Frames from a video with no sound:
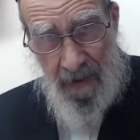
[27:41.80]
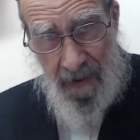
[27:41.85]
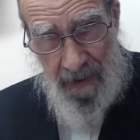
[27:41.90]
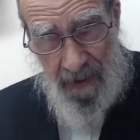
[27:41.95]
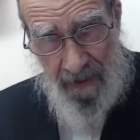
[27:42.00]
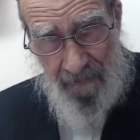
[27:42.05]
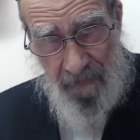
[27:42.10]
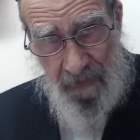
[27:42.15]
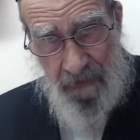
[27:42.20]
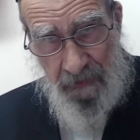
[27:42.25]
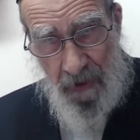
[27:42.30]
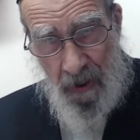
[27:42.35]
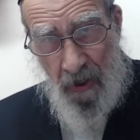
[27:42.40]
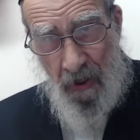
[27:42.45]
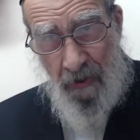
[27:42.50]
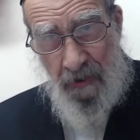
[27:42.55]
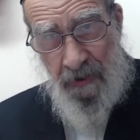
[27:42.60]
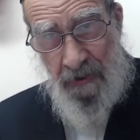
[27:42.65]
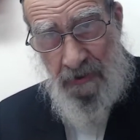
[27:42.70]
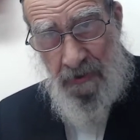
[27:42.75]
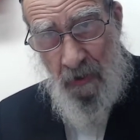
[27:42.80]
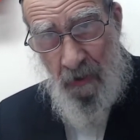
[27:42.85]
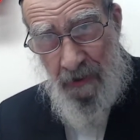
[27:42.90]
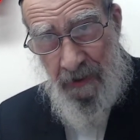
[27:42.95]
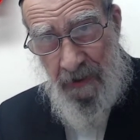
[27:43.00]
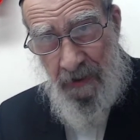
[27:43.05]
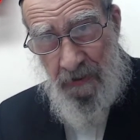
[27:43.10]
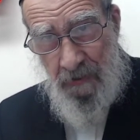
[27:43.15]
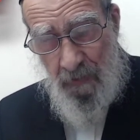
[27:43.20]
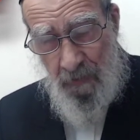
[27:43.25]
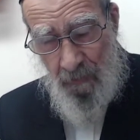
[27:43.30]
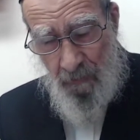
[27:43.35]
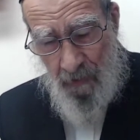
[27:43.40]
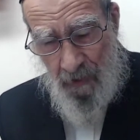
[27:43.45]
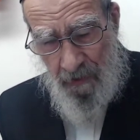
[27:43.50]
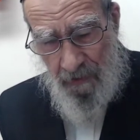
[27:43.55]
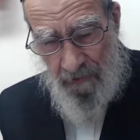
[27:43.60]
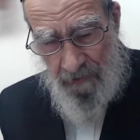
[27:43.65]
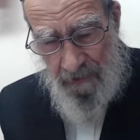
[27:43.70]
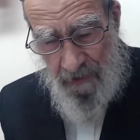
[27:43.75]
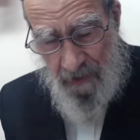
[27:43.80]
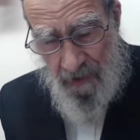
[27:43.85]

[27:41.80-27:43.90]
even though he is going into the world.